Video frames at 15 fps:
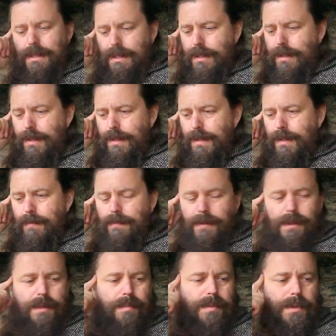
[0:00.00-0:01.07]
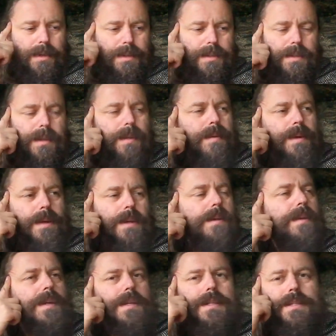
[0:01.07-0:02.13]
Uh, the funny part
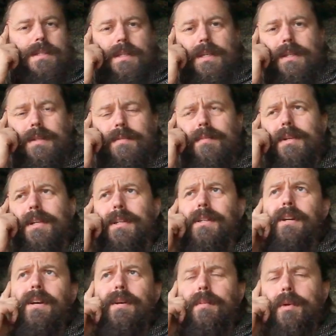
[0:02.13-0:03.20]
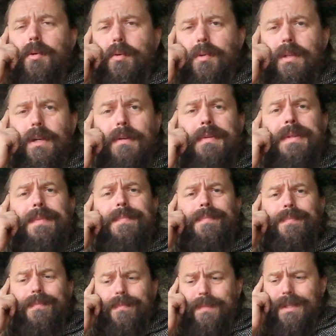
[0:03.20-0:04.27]
here is that my car broke down,
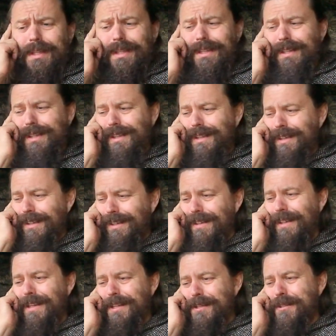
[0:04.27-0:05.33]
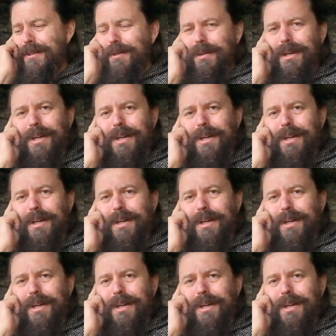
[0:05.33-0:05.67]
so